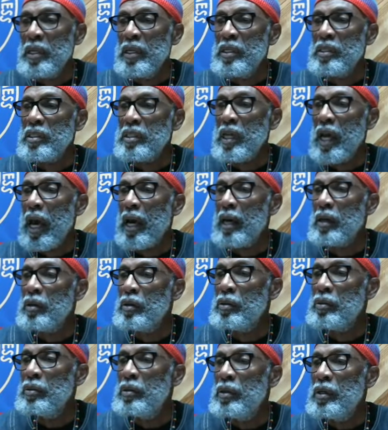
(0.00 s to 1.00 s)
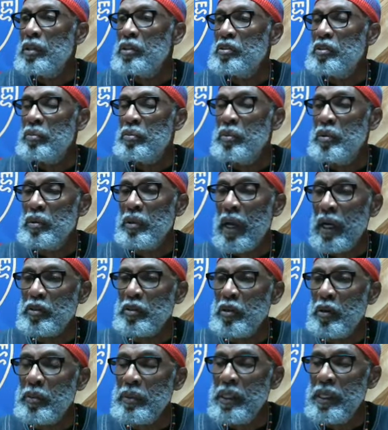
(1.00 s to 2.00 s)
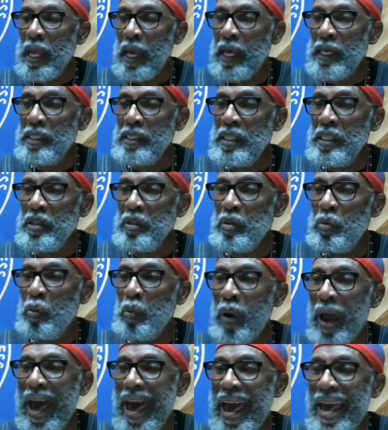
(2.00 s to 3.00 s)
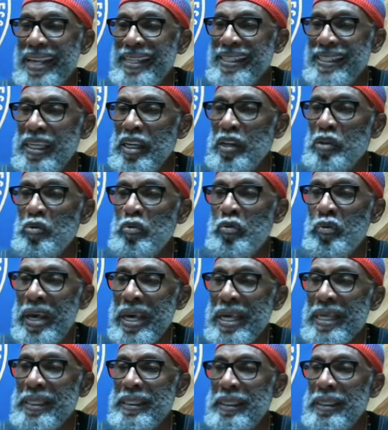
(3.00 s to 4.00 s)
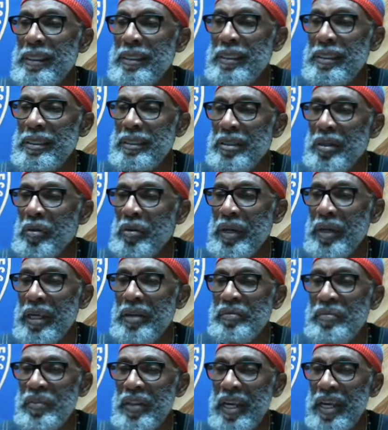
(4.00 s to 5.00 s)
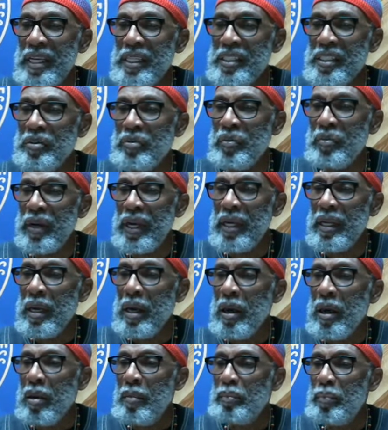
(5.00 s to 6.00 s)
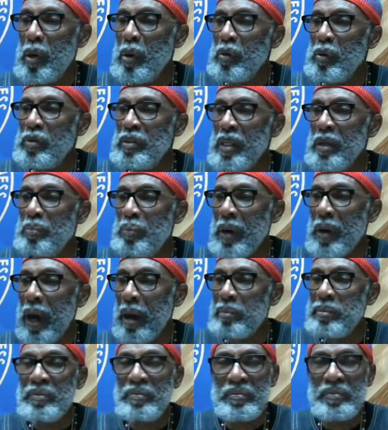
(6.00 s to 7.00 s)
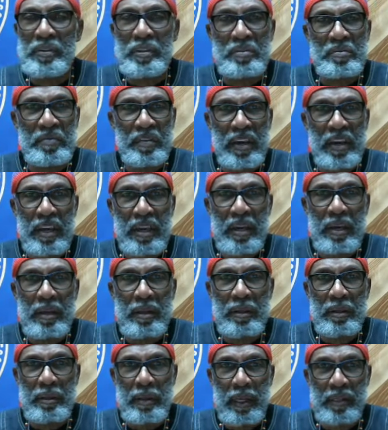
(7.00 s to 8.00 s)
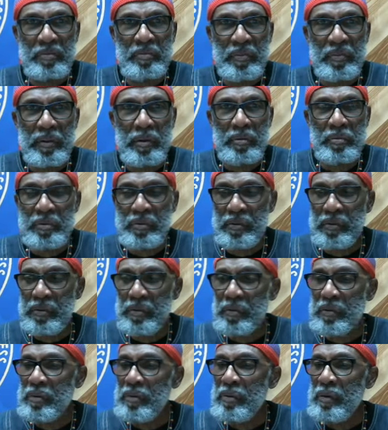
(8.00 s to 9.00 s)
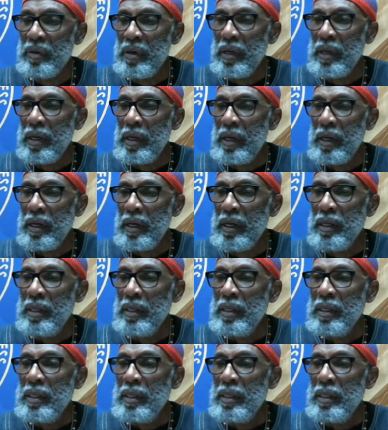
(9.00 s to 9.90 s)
Chicago Tribune, October the 19th, rising rents stoke inflation rate, pose a problem for the Fed. That's the Federal Reserve. Huh?